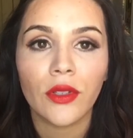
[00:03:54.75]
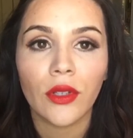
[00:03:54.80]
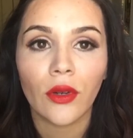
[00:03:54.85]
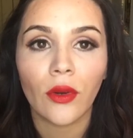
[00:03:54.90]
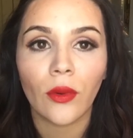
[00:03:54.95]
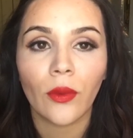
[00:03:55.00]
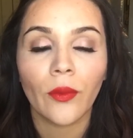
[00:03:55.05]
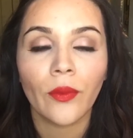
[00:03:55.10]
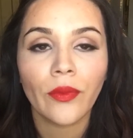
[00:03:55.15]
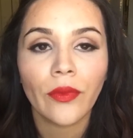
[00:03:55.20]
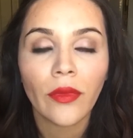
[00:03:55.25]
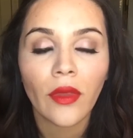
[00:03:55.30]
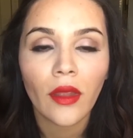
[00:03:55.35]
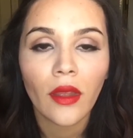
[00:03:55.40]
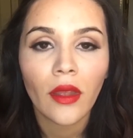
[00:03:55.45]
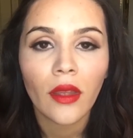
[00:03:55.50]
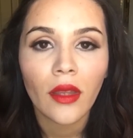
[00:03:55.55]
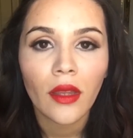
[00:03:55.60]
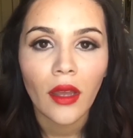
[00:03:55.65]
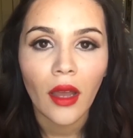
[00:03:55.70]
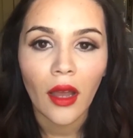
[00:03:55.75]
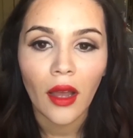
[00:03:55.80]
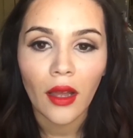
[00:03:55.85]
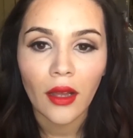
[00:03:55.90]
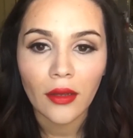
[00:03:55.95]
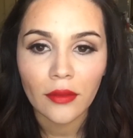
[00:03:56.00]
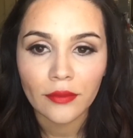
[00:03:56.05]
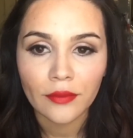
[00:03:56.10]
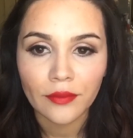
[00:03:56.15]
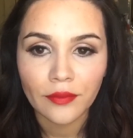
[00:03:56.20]
So
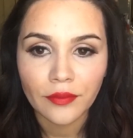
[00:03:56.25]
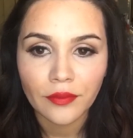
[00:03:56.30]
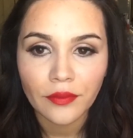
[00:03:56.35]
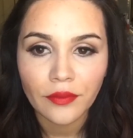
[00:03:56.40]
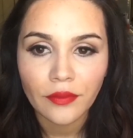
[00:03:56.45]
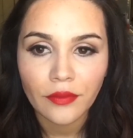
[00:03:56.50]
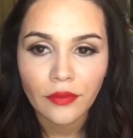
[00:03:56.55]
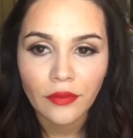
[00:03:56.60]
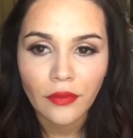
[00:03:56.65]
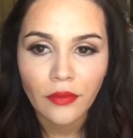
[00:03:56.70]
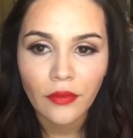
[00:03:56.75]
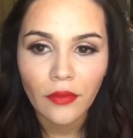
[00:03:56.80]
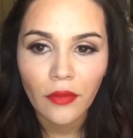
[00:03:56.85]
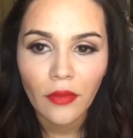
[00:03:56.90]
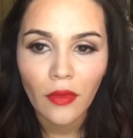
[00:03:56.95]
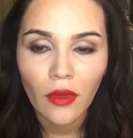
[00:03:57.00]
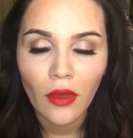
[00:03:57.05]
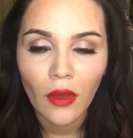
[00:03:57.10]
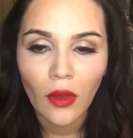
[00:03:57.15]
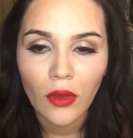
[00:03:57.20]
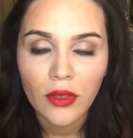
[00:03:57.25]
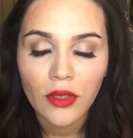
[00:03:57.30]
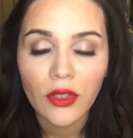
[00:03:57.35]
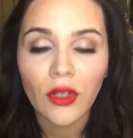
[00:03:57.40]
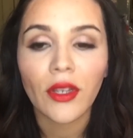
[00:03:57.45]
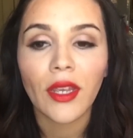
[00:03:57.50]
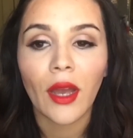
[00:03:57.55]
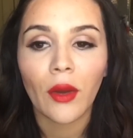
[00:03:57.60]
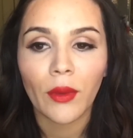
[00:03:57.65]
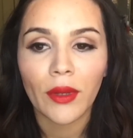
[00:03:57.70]

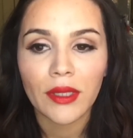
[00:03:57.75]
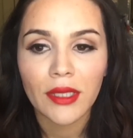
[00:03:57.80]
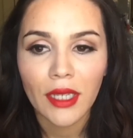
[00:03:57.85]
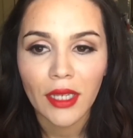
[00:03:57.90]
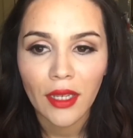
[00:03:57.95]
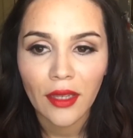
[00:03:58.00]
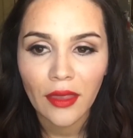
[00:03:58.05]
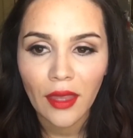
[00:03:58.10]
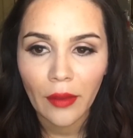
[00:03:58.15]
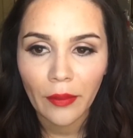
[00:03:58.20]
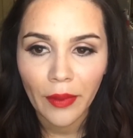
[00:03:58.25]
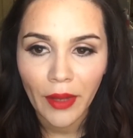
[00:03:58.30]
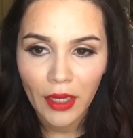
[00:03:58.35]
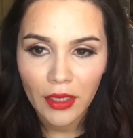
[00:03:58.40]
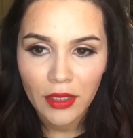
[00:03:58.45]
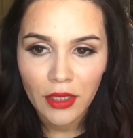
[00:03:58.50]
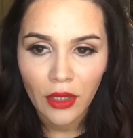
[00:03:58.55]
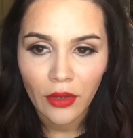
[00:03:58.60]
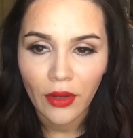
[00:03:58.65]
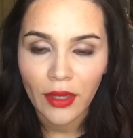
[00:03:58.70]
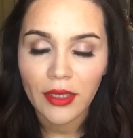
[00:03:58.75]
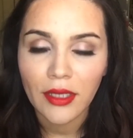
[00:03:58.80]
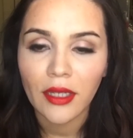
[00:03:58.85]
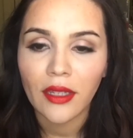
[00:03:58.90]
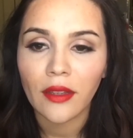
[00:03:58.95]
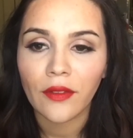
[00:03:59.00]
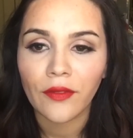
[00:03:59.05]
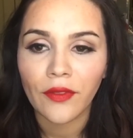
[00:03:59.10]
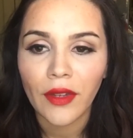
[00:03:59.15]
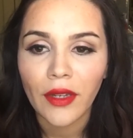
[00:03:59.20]
yeah, once I hit that plateau, I did
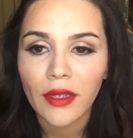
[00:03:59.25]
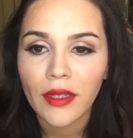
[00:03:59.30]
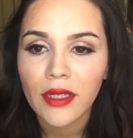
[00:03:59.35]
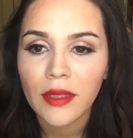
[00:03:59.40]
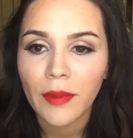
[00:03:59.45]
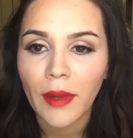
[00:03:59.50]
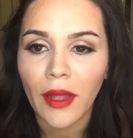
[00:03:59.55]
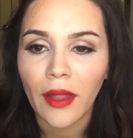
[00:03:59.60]
the FitnessPal